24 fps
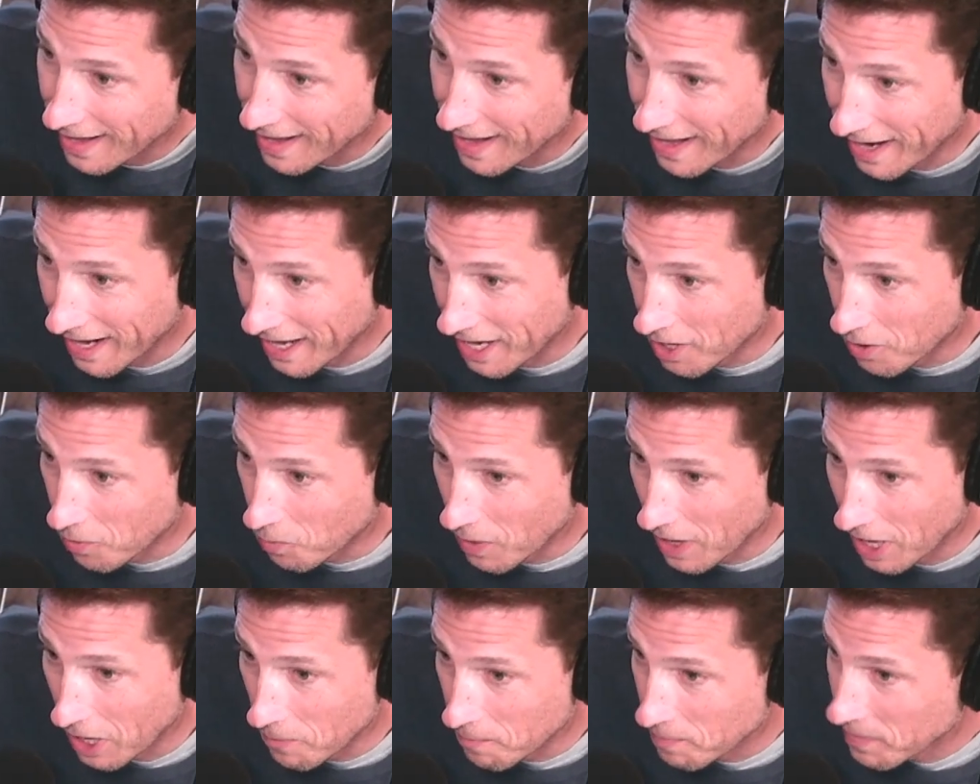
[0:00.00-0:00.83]
And I go,
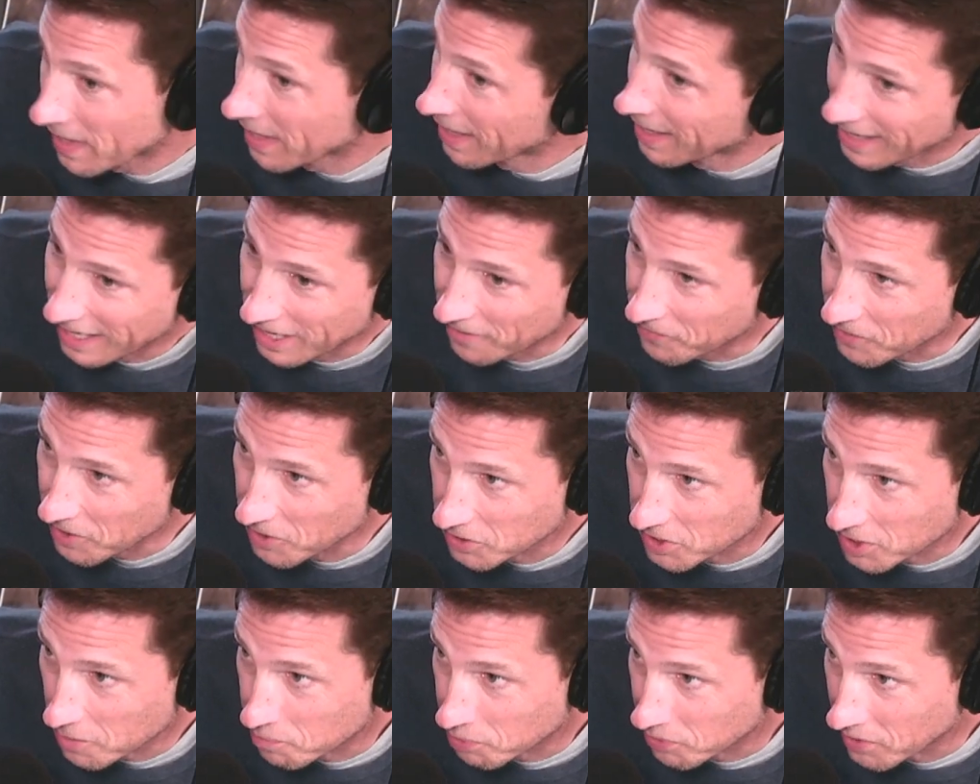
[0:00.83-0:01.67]
well, if
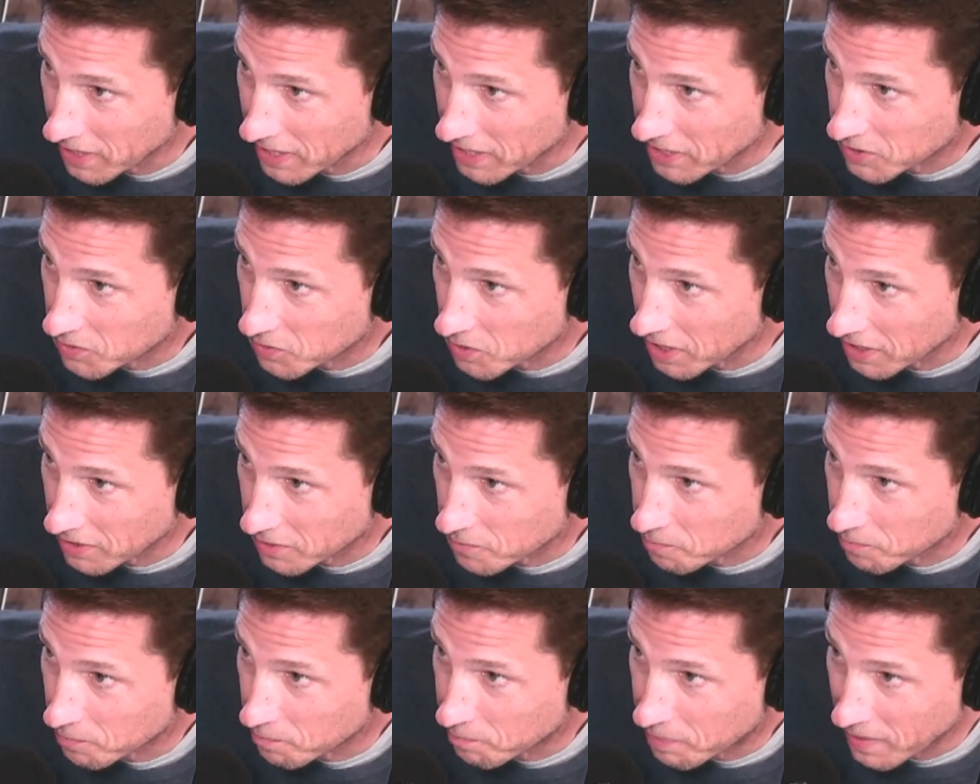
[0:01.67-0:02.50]
there's a place
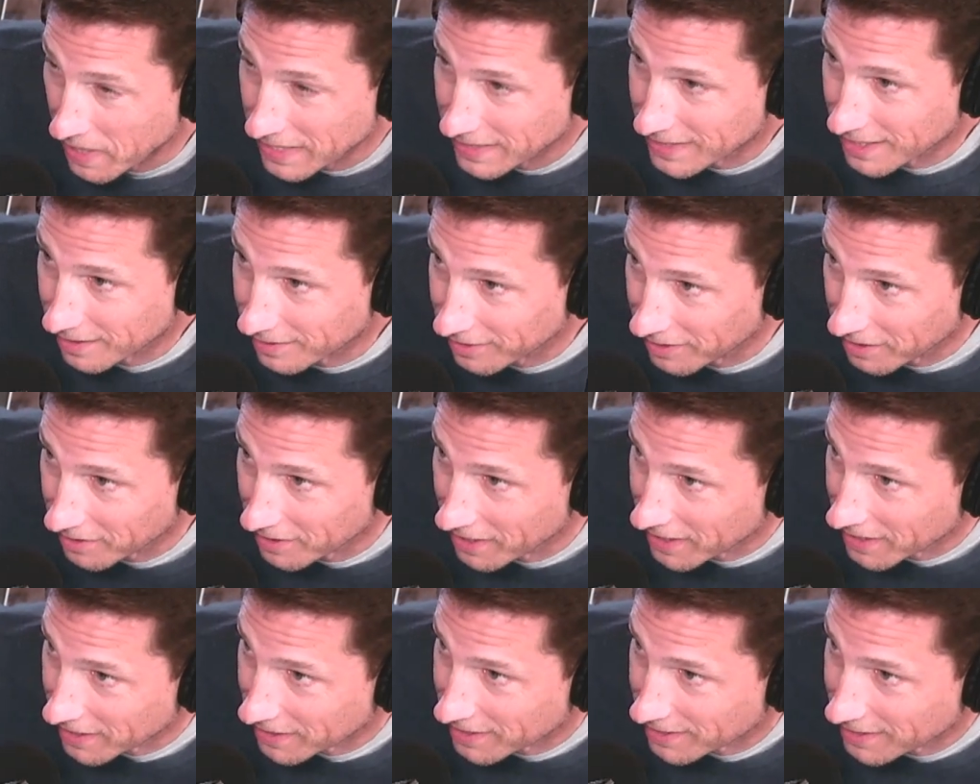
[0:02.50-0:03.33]
that's basically
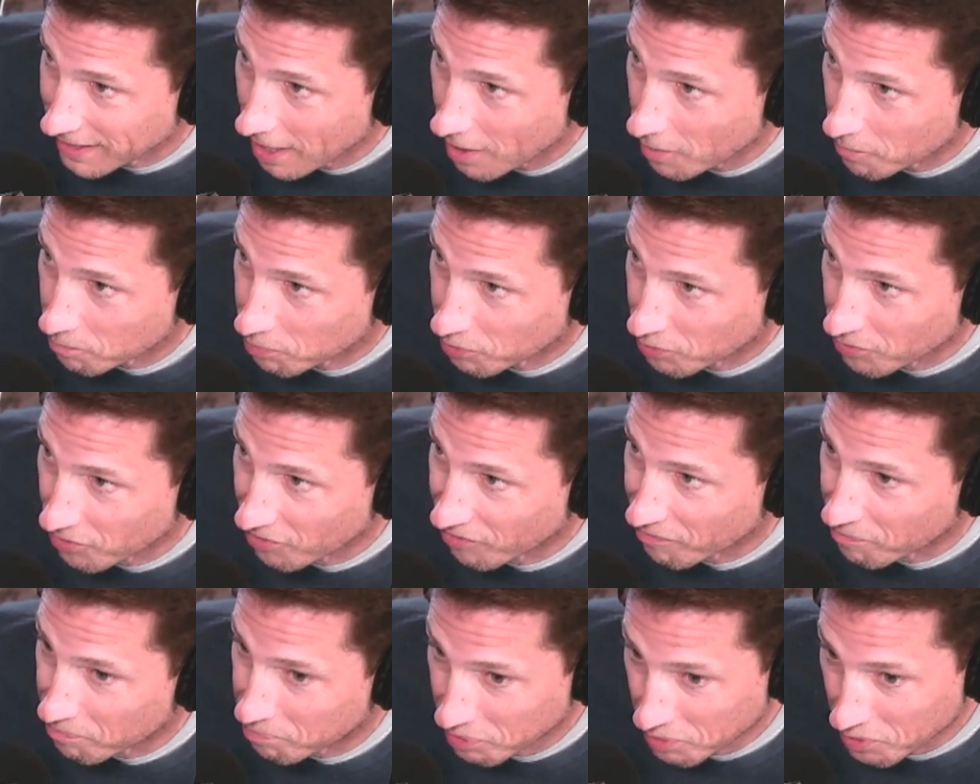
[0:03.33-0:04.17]
like a
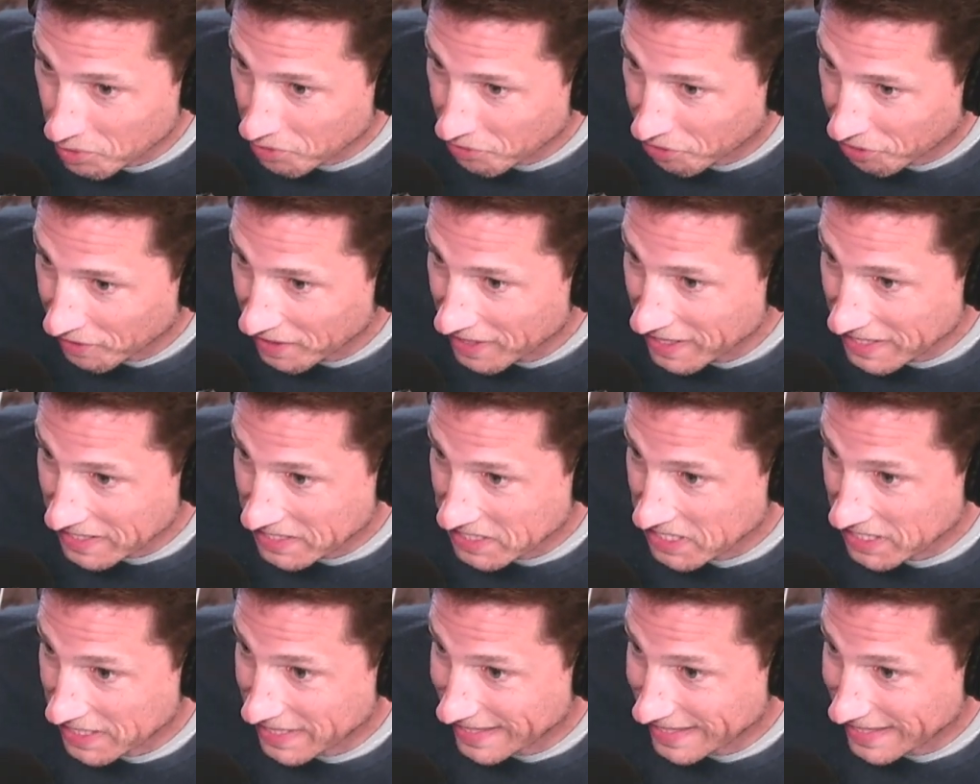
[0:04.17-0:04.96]
soundproof booth, it's